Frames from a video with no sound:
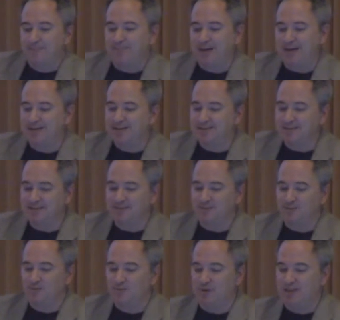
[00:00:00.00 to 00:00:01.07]
But
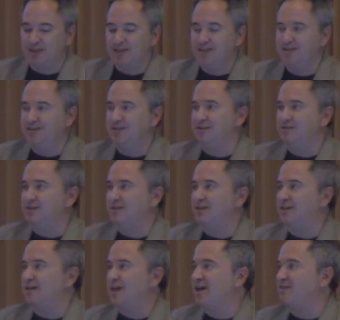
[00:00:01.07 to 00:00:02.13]
really, a
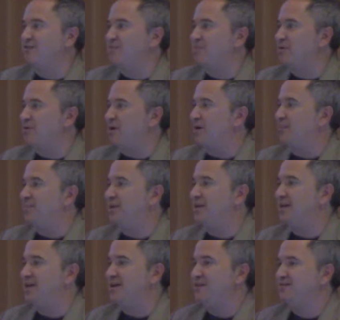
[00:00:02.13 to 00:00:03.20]
lot of them are
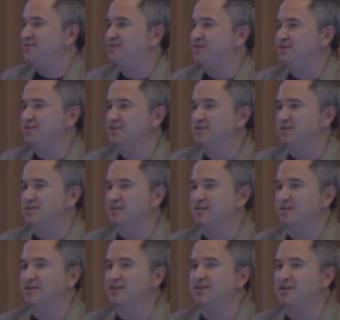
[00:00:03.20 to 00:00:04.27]
PDFs
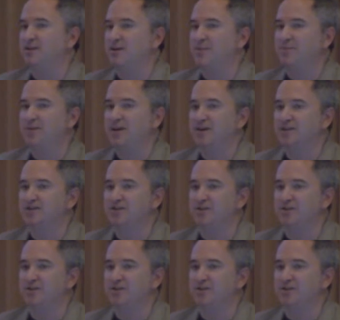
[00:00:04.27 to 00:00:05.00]
that are up there.